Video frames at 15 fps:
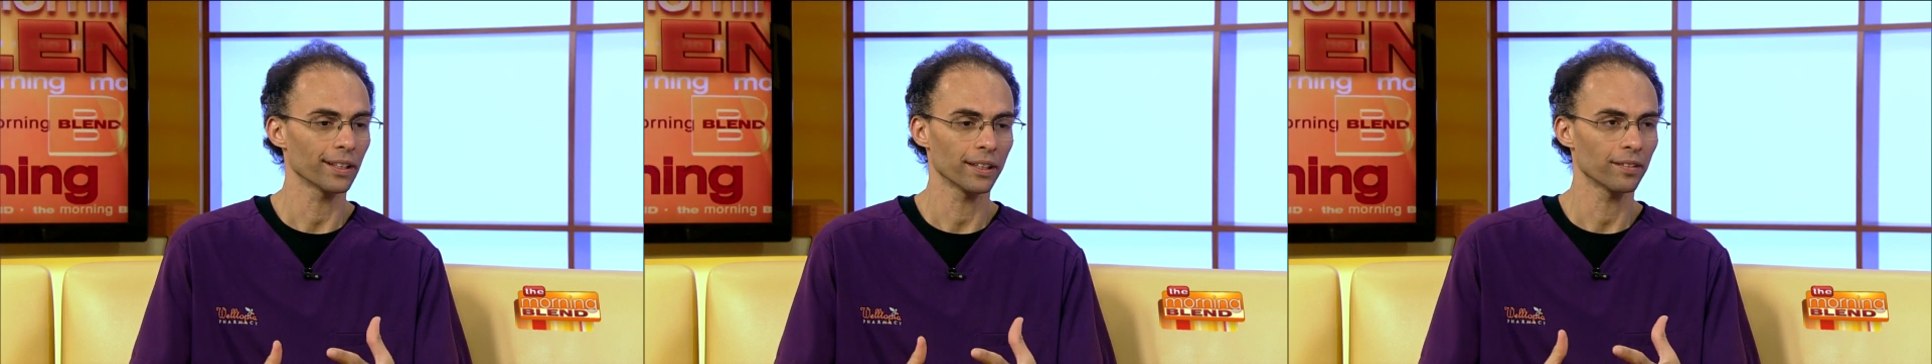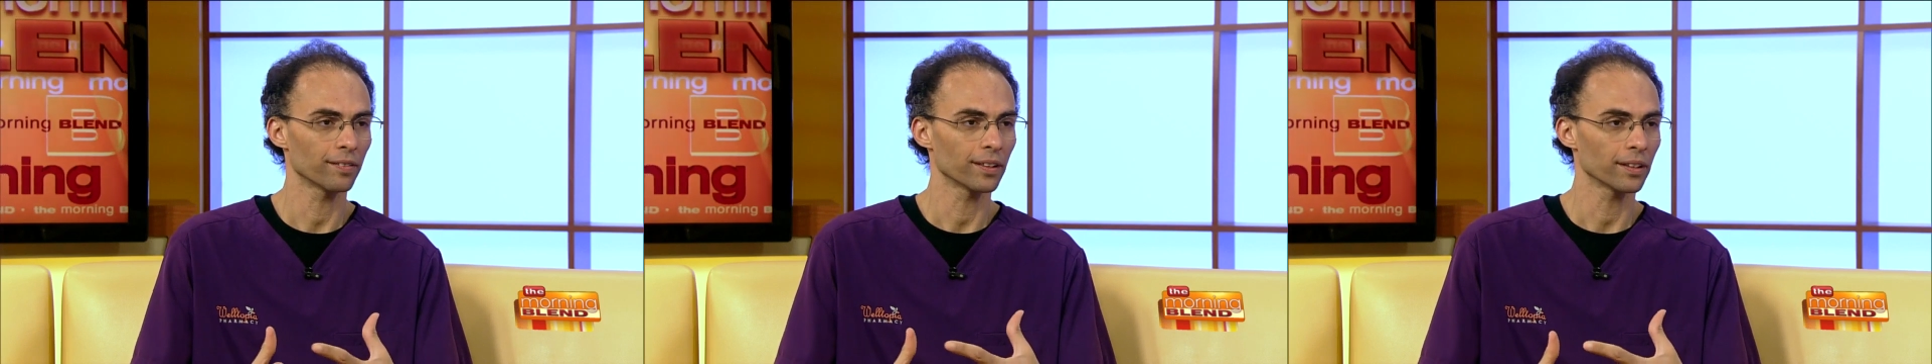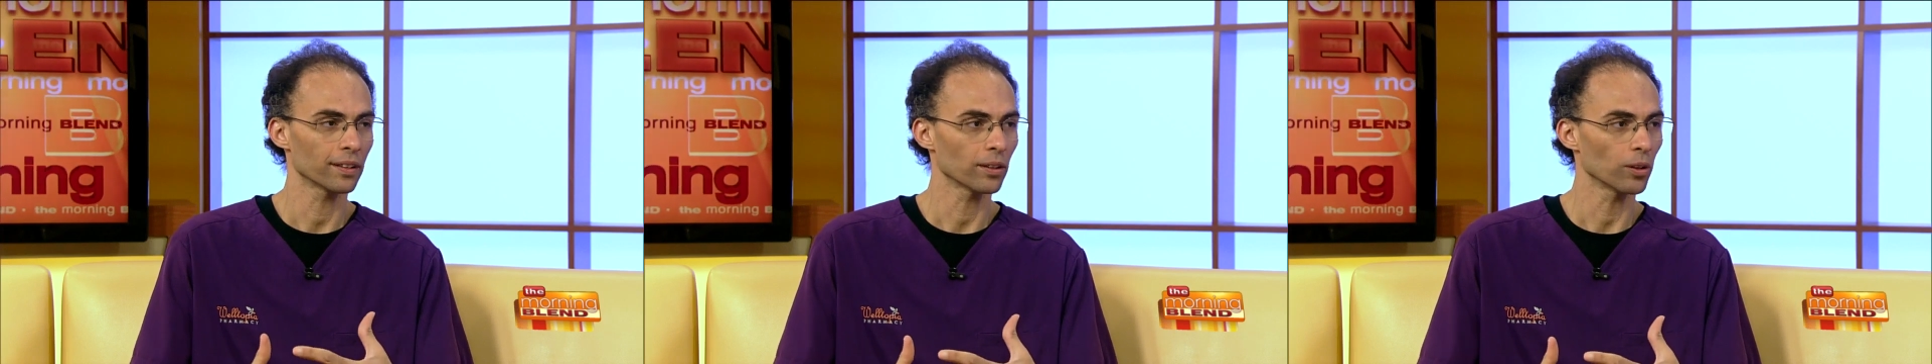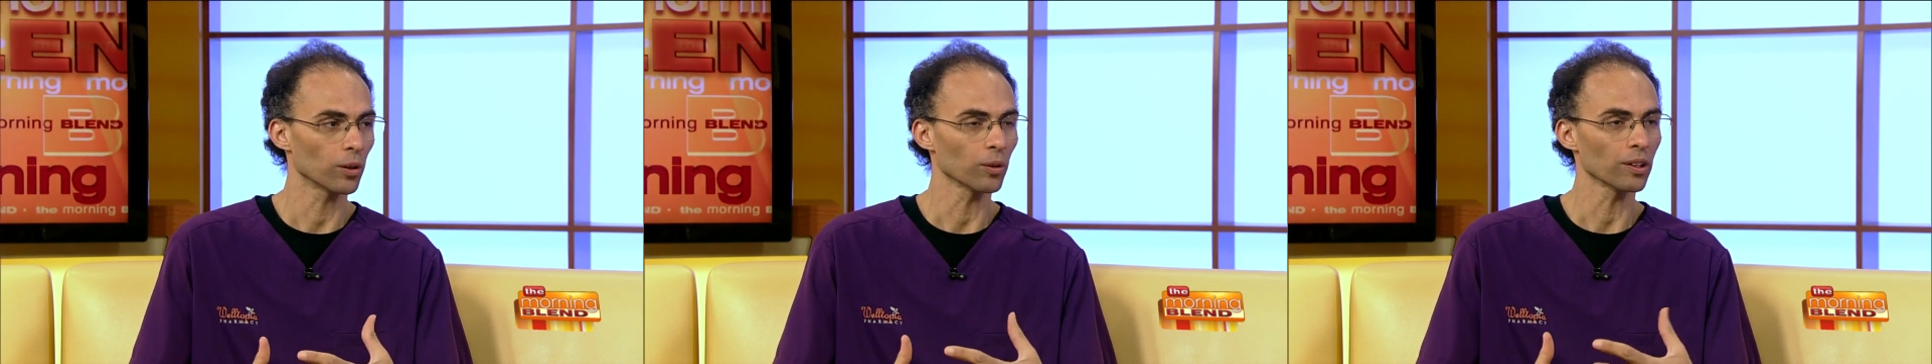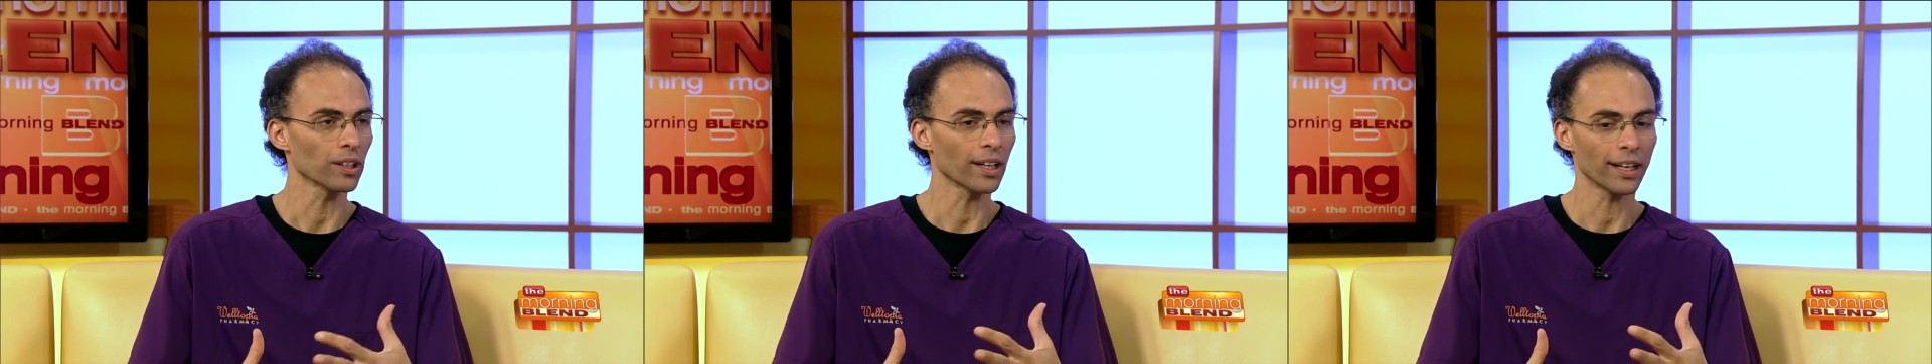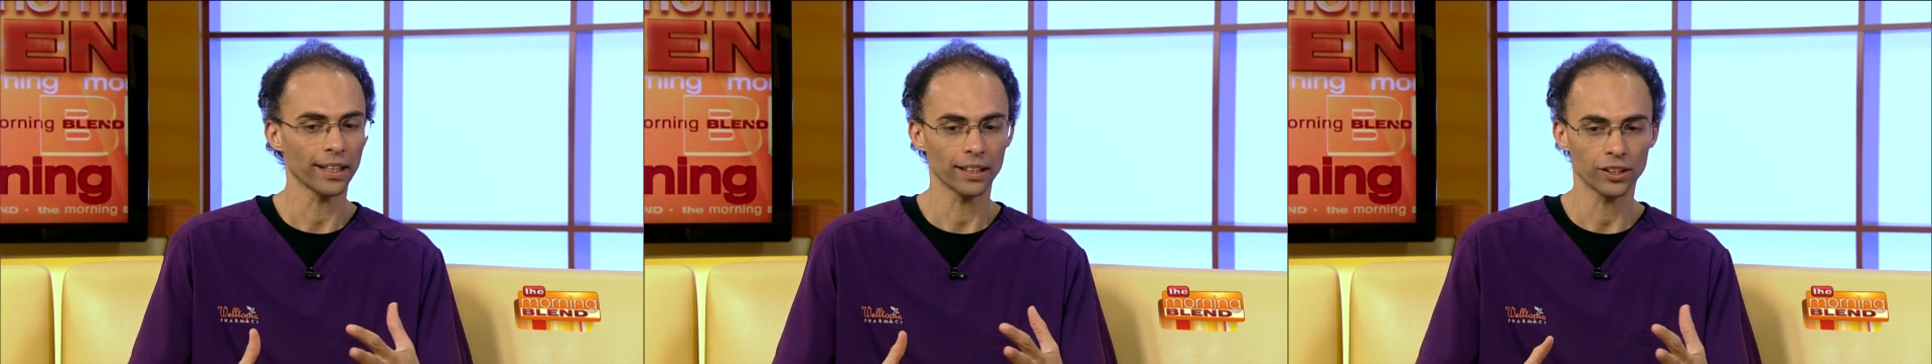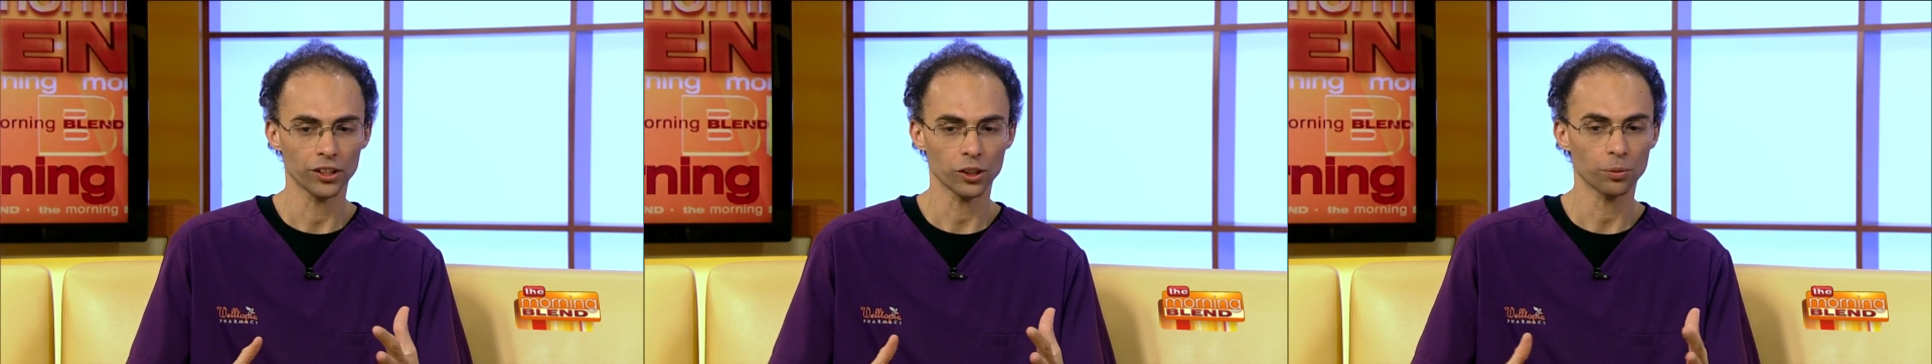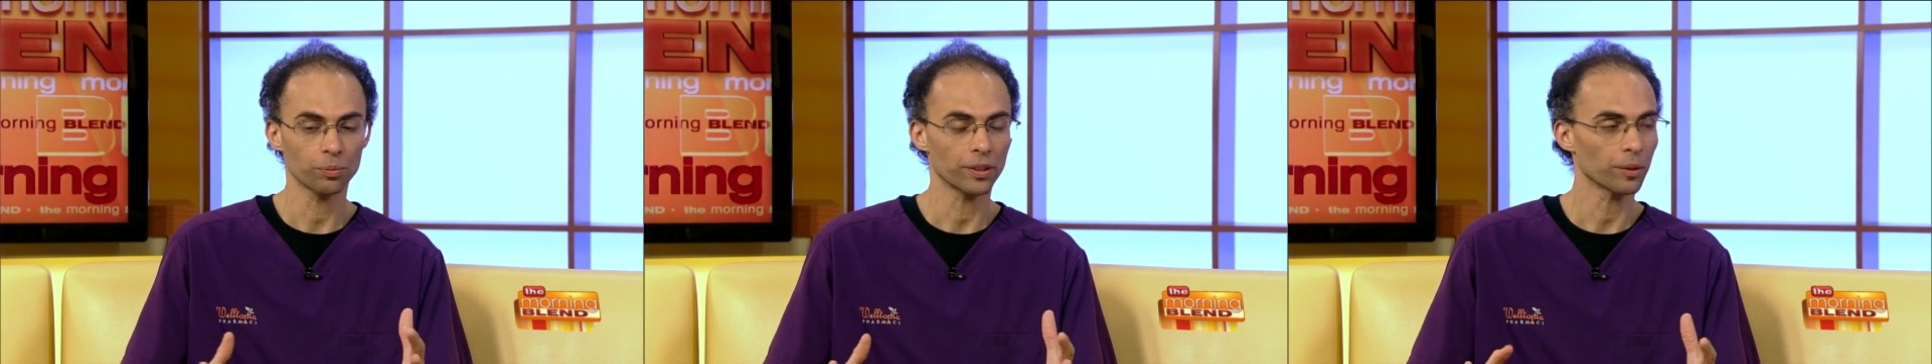even online,
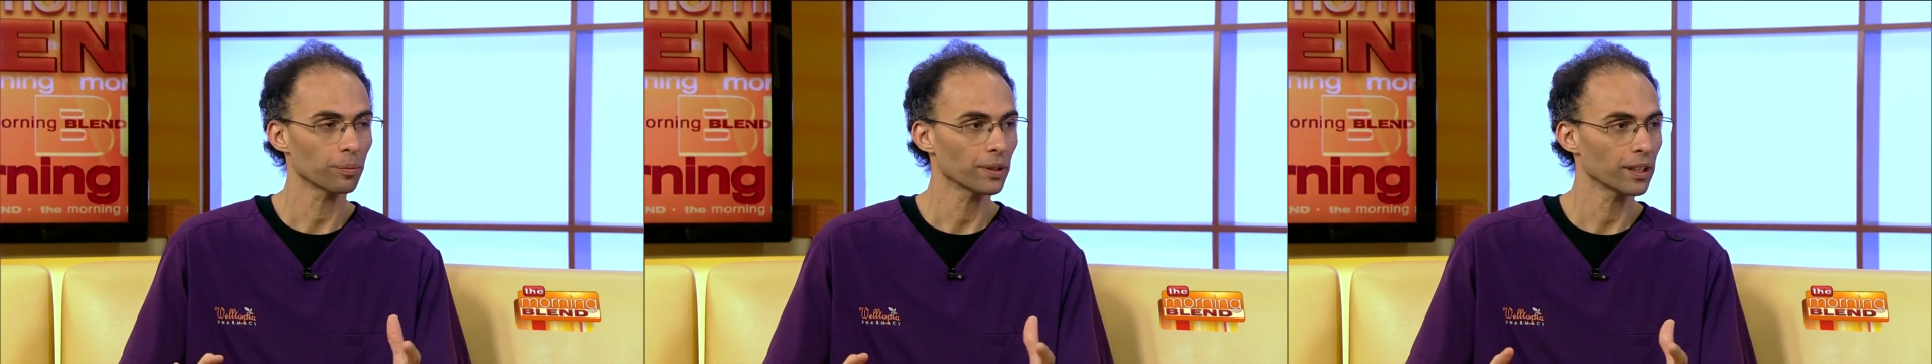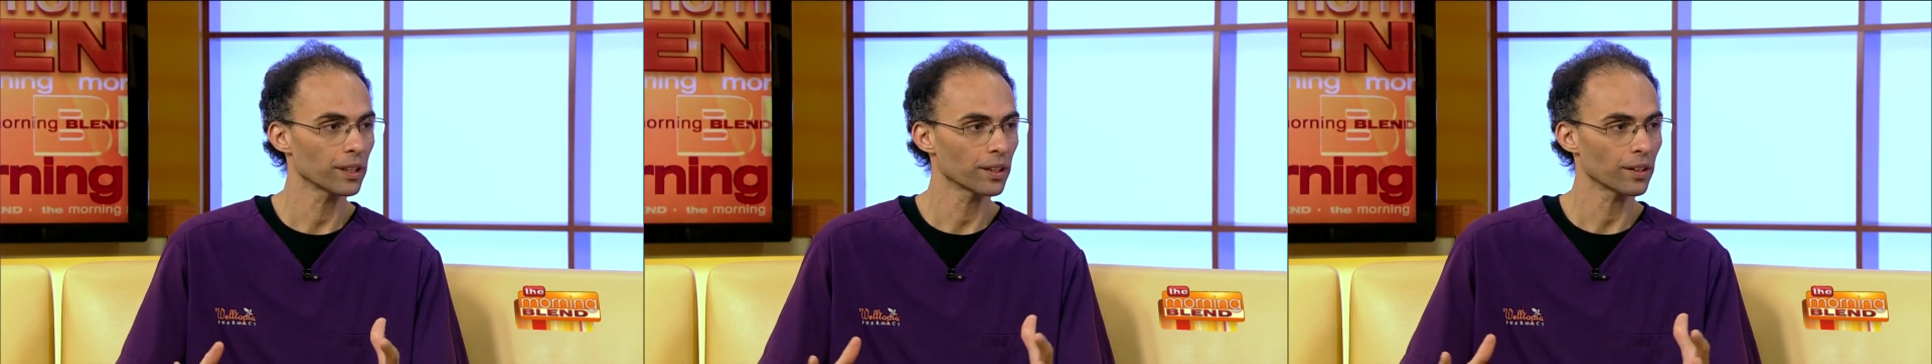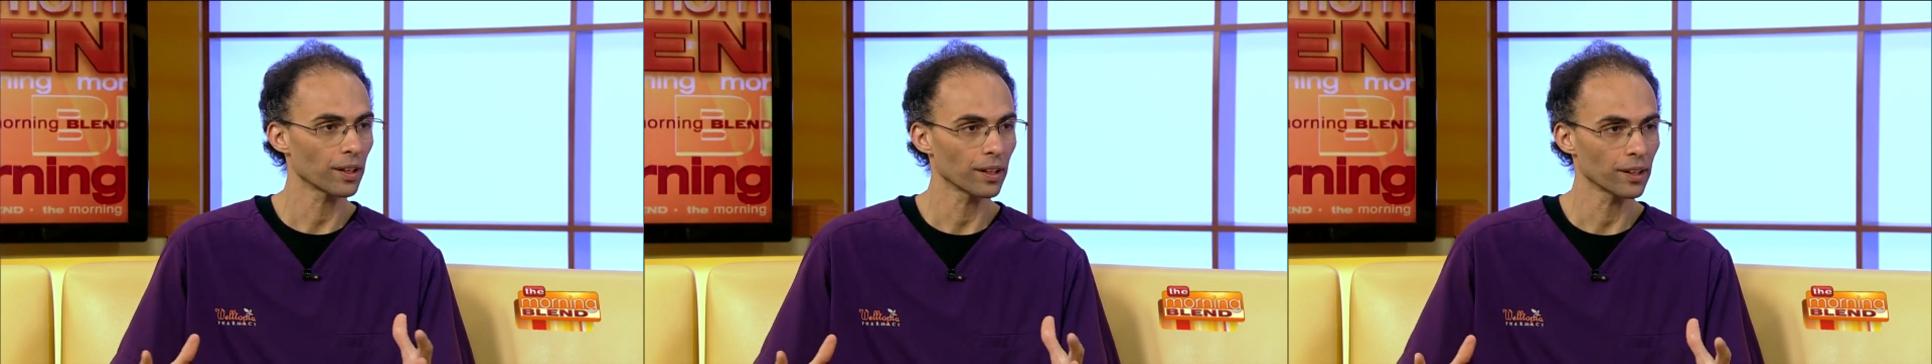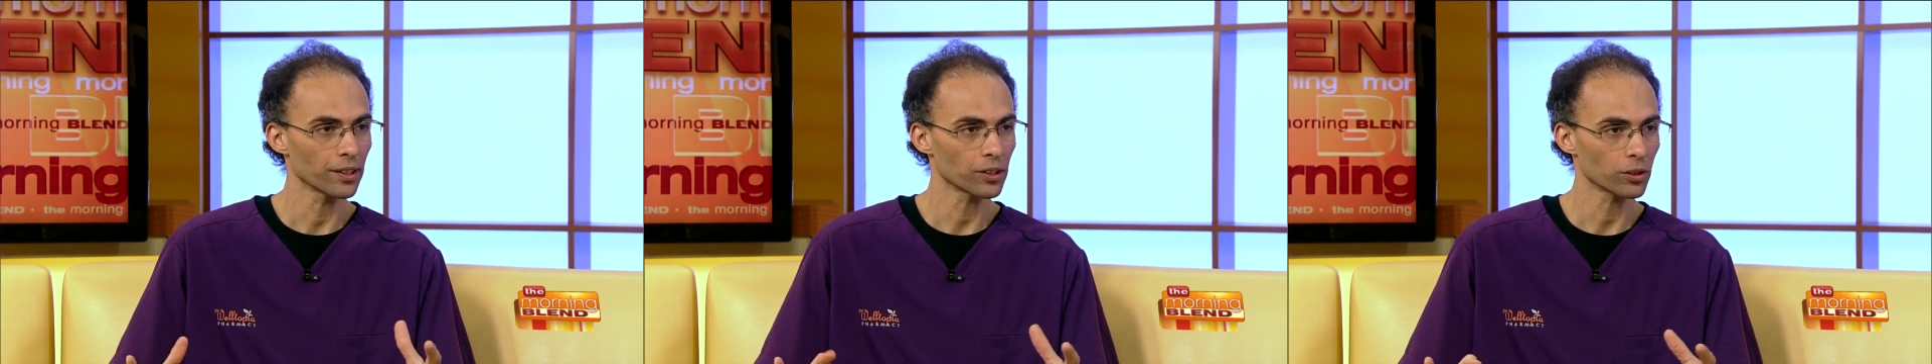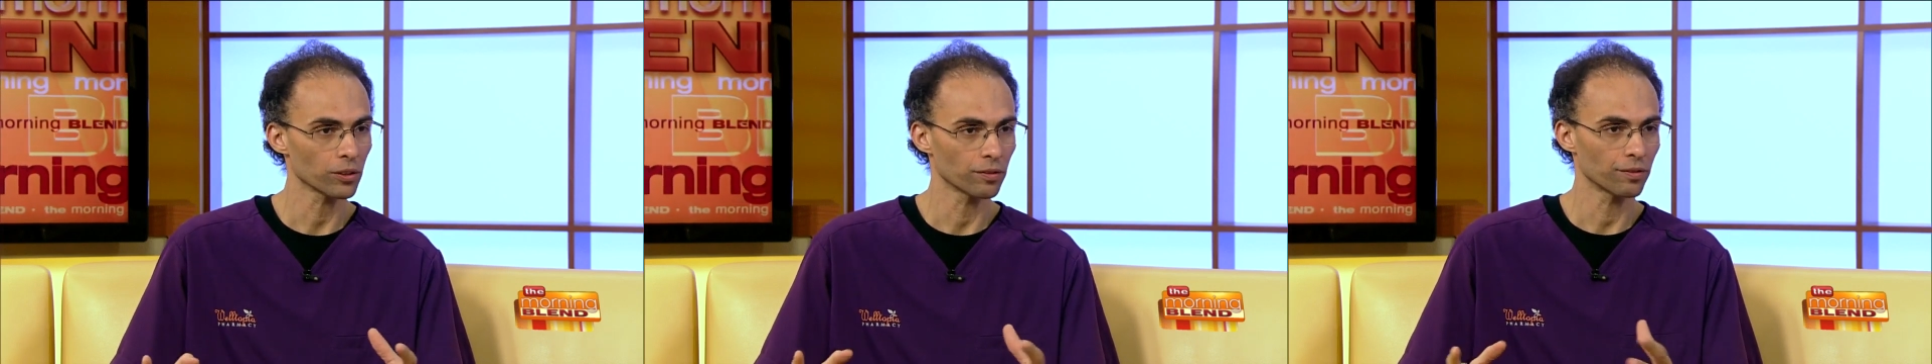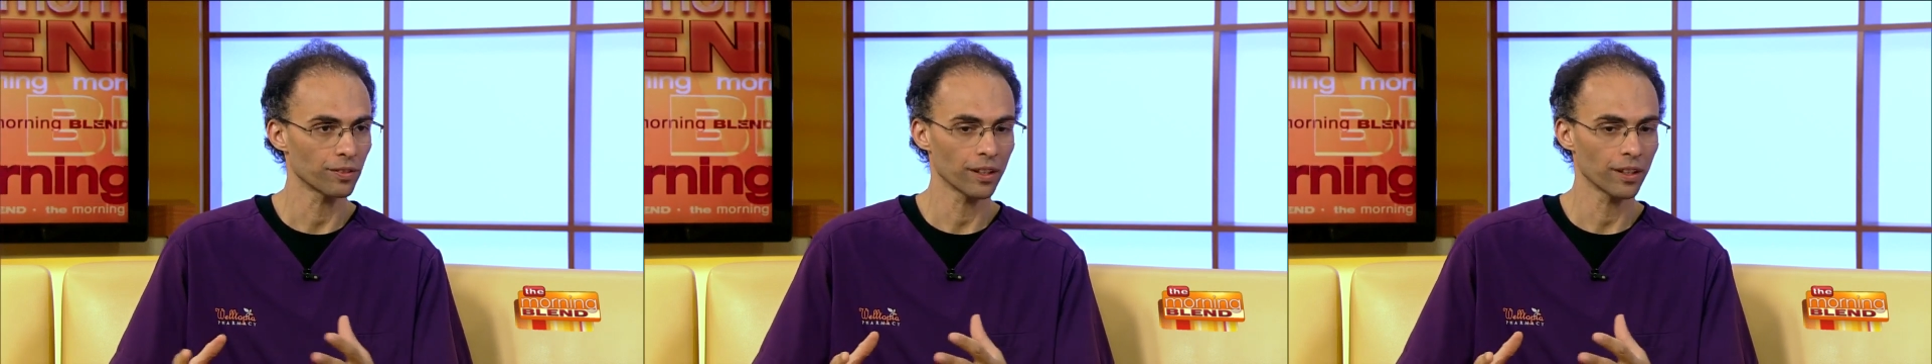just prepare a list of